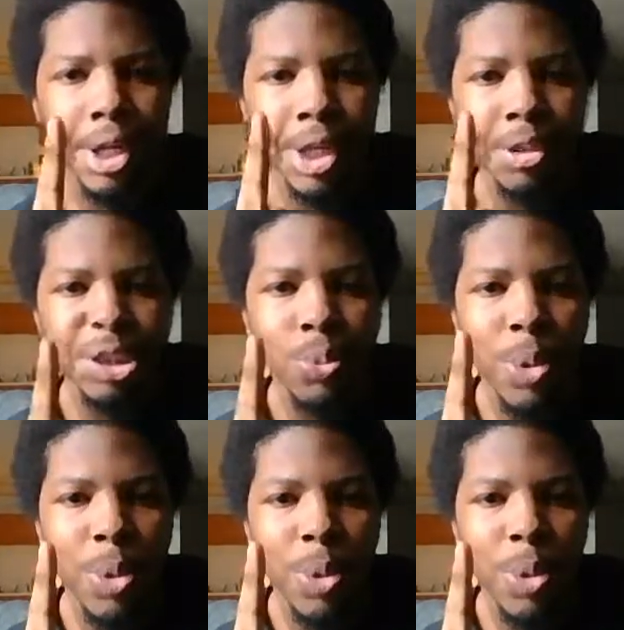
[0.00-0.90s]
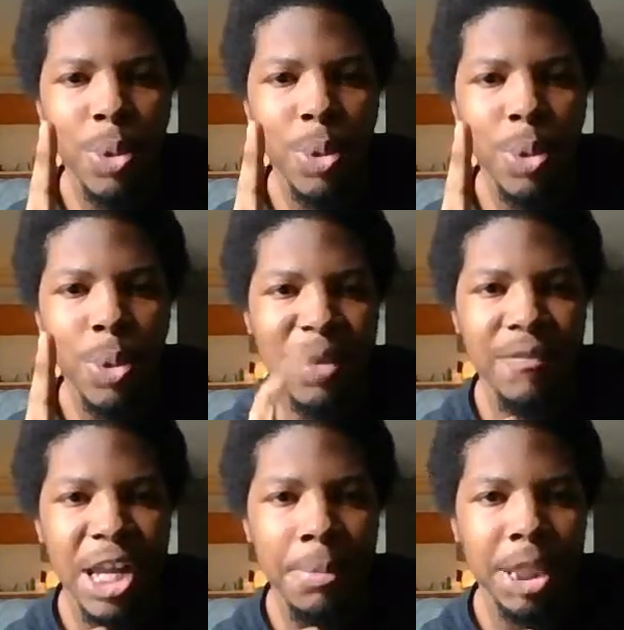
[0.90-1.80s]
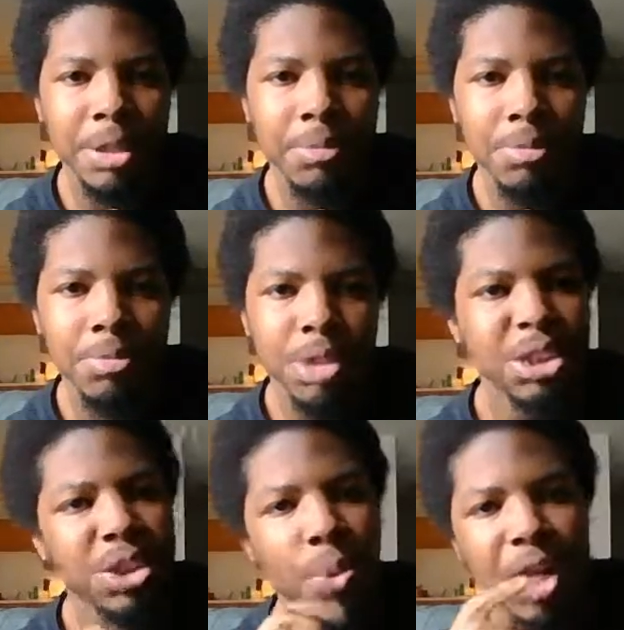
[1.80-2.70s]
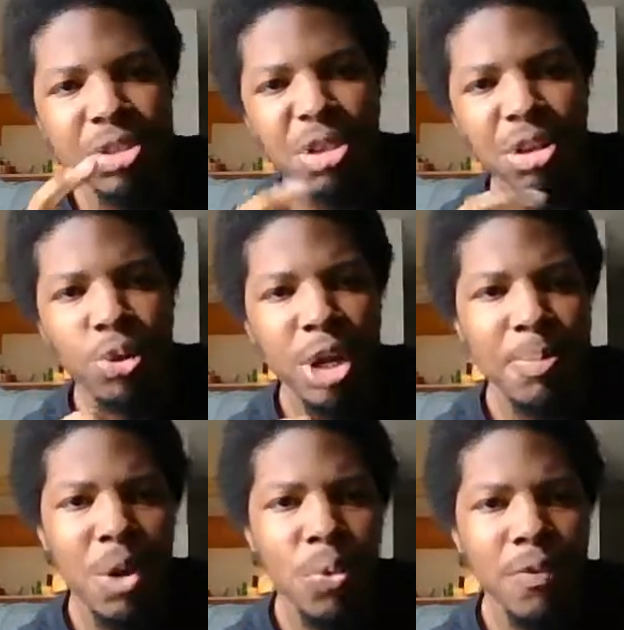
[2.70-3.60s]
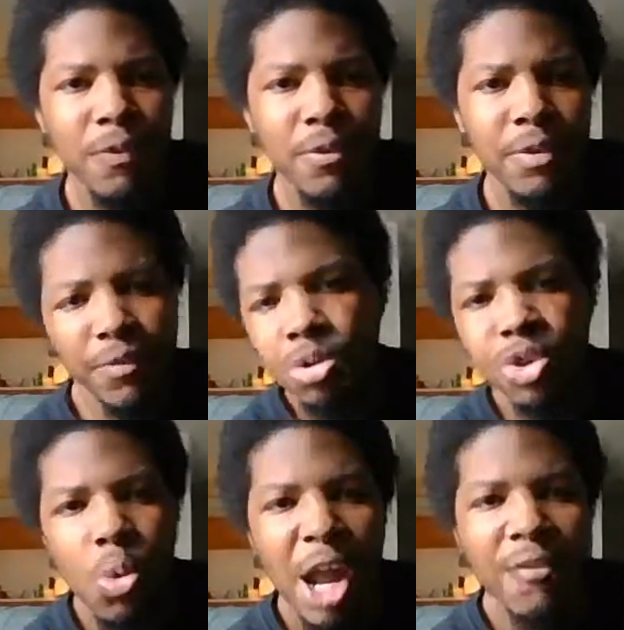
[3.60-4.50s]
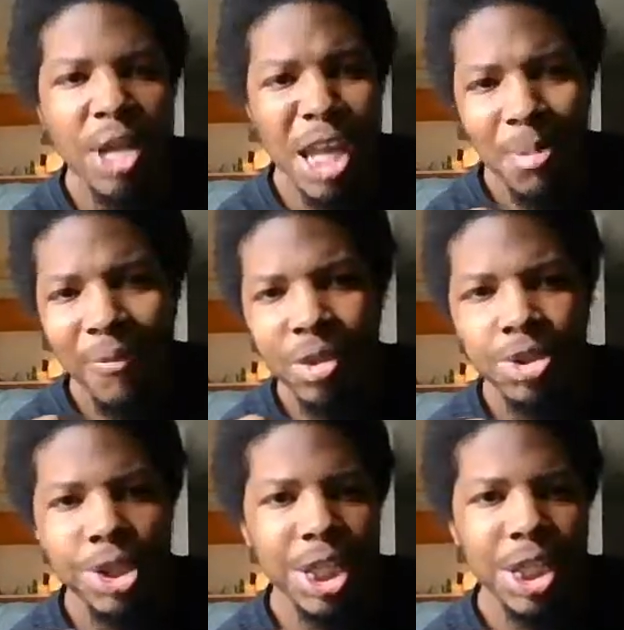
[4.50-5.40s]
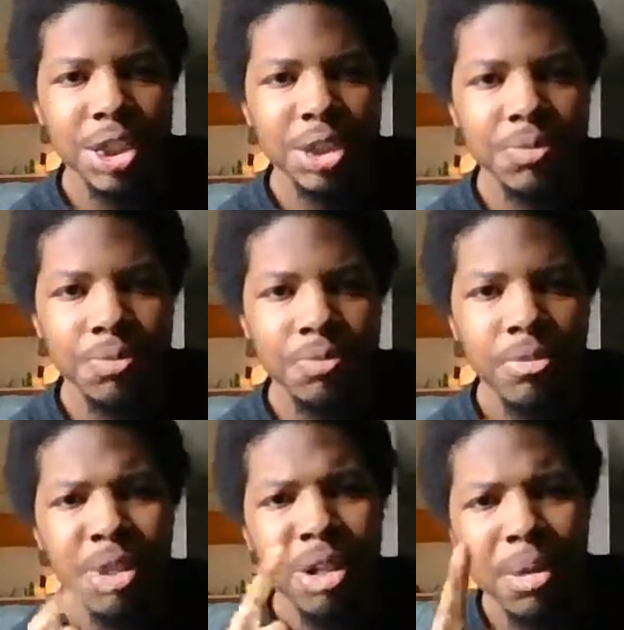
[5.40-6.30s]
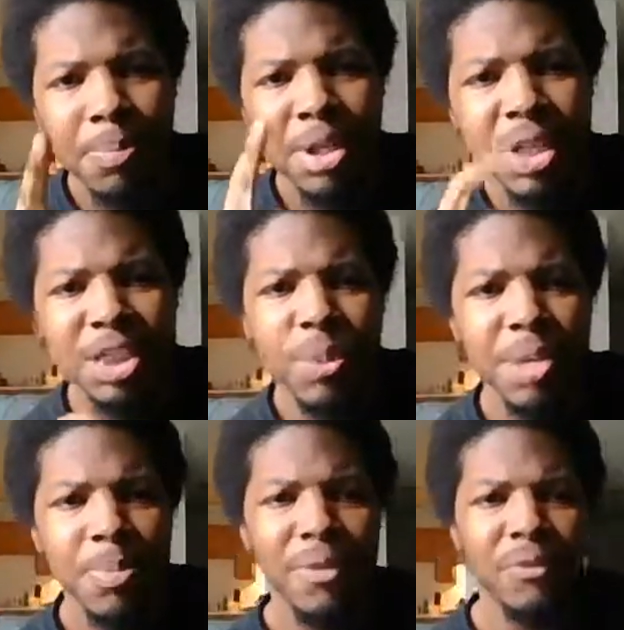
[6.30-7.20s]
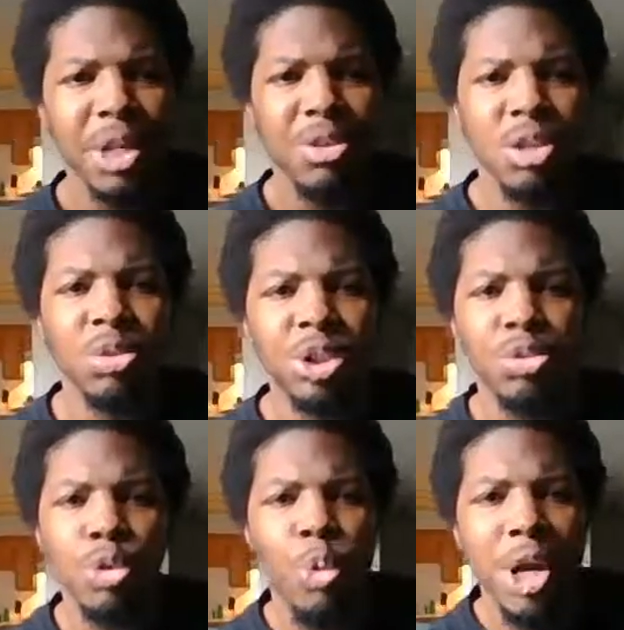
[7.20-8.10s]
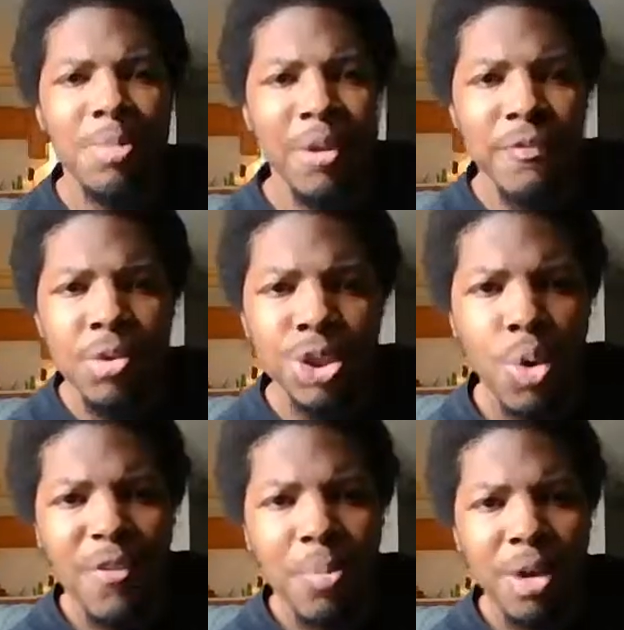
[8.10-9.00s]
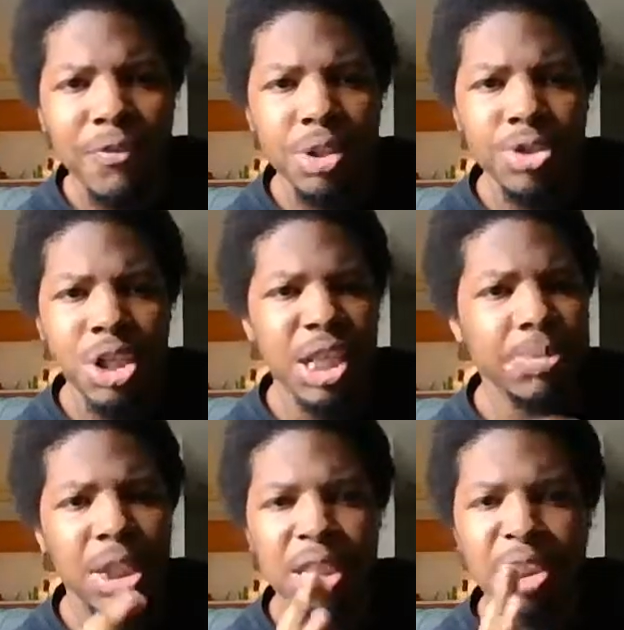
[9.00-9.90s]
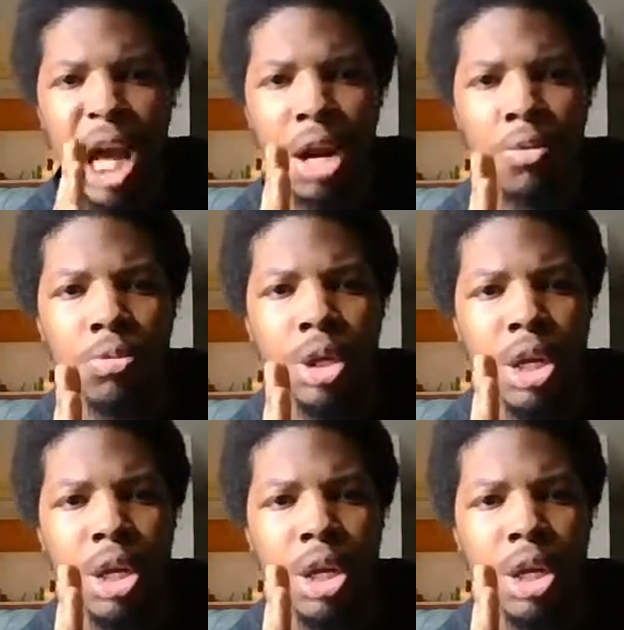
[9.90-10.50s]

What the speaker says: It's the way you start threatening my family. It's the way you start threatening my future wife and my future kids. Put it this way, my friend. Don't you threaten my future wife and my future kids, because I don't